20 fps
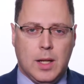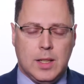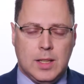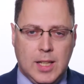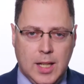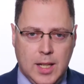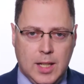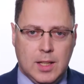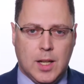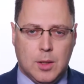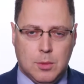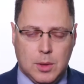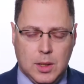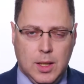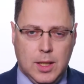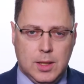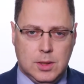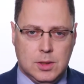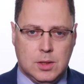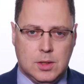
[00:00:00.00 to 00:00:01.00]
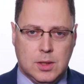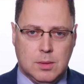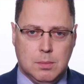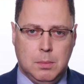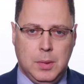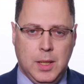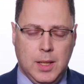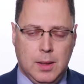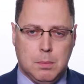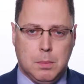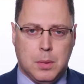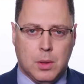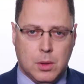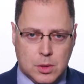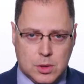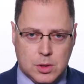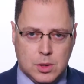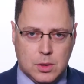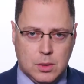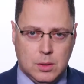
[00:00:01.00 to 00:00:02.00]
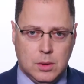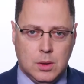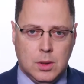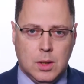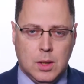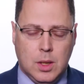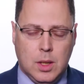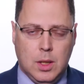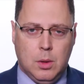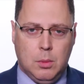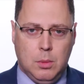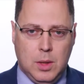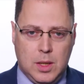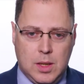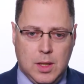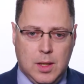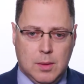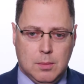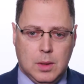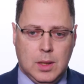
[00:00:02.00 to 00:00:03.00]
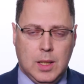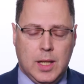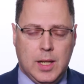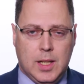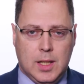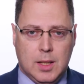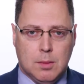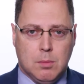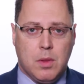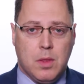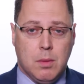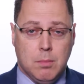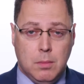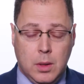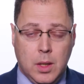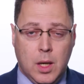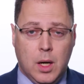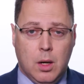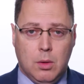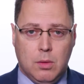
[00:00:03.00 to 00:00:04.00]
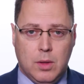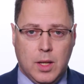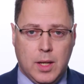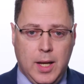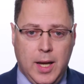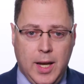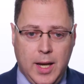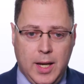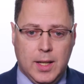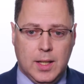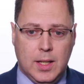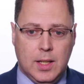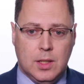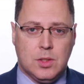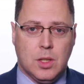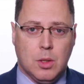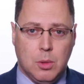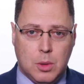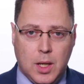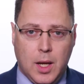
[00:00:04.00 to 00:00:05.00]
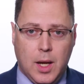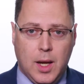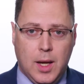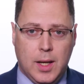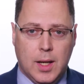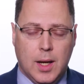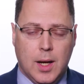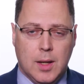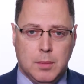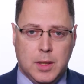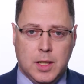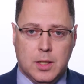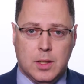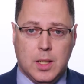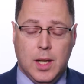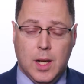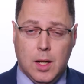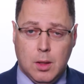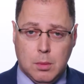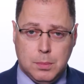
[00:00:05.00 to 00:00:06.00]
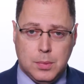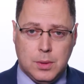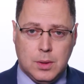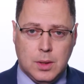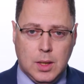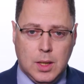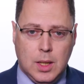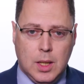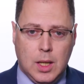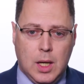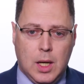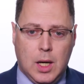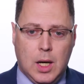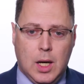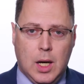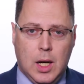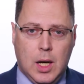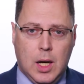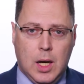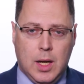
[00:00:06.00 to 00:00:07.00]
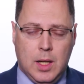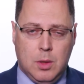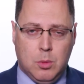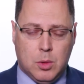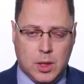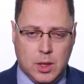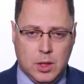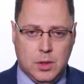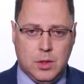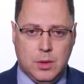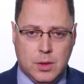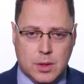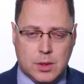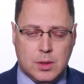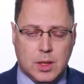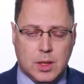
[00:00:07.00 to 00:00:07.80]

getting that relationship, being personal with them, letting them know that, hey, it's okay, I'm here to help, and we're gonna do this